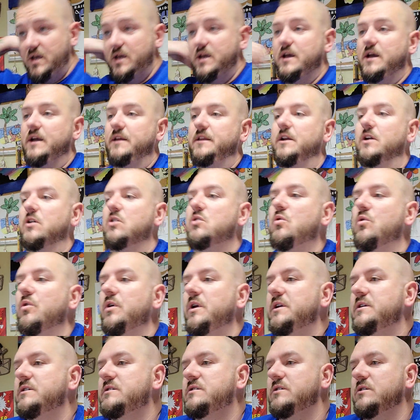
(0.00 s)
And then
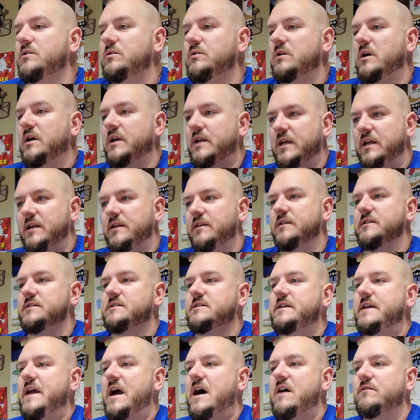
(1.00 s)
according to, again, this
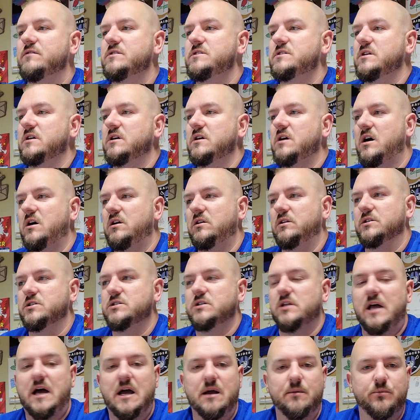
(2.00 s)
Galveston College
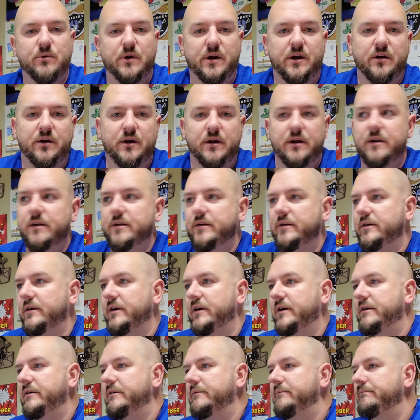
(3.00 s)
Library,
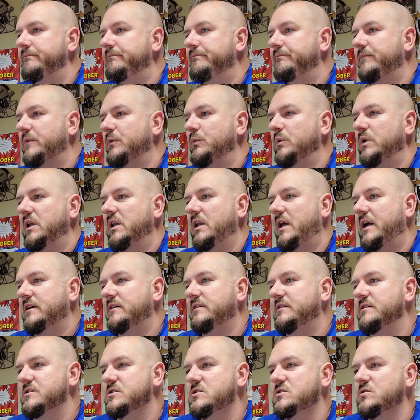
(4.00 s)
I really like
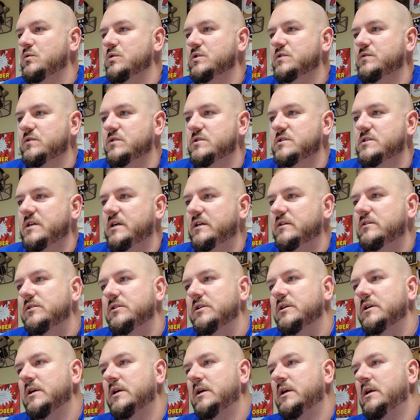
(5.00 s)
this source for
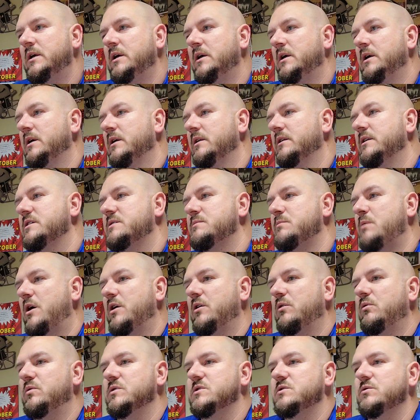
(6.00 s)
Stetler. This
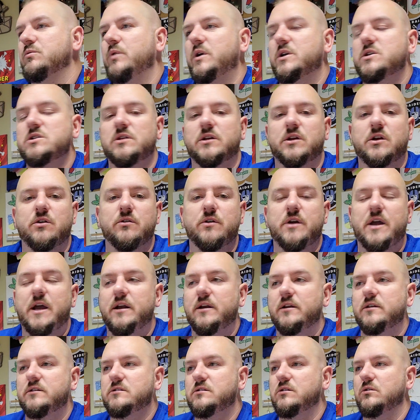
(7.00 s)
model was originally
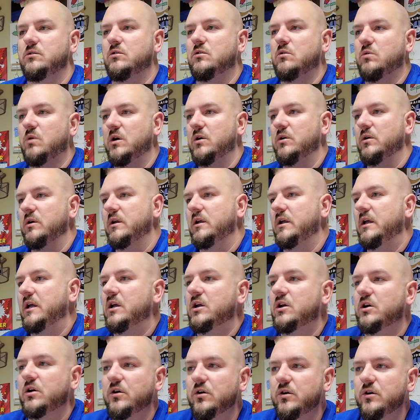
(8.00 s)
created to, quote,
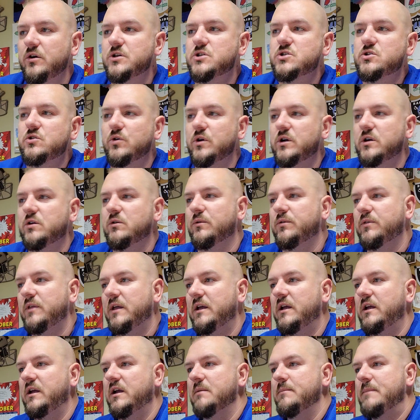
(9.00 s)
encourage critical
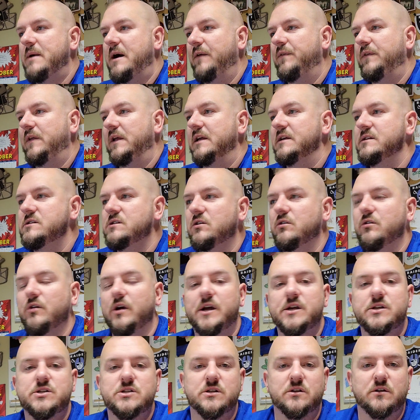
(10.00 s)
thinking about the
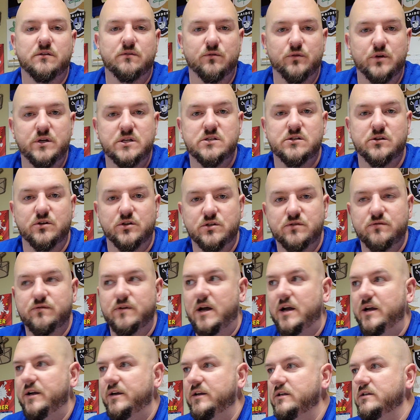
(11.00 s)
integration of research
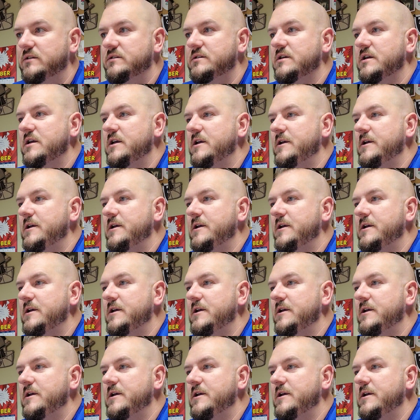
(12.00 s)
findings.